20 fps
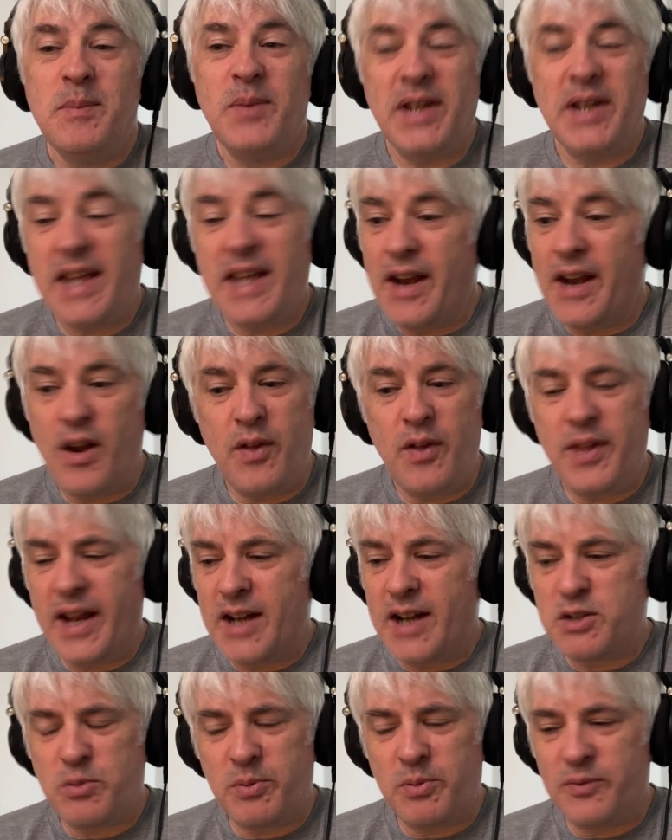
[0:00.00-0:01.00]
But yeah, no, the
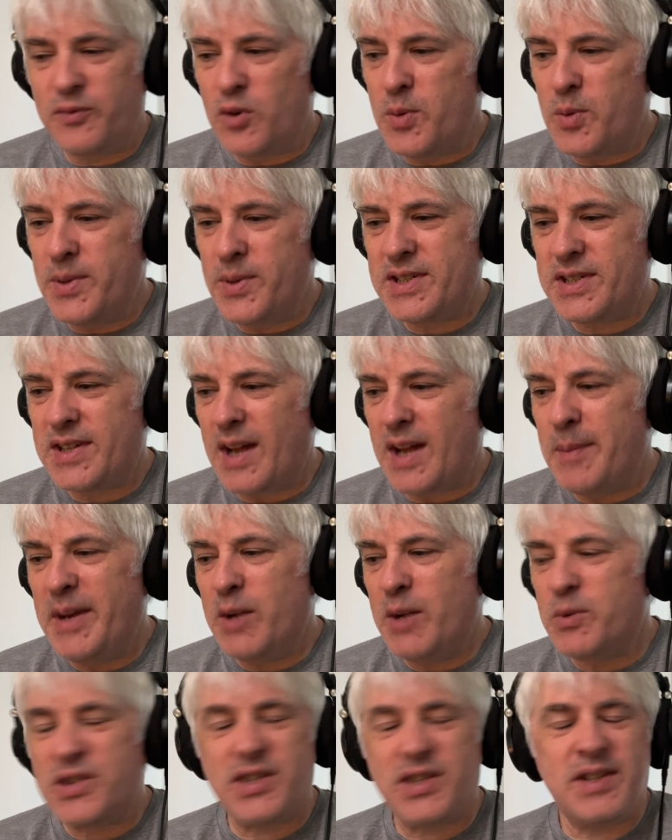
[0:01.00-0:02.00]
actual performance, I mean, it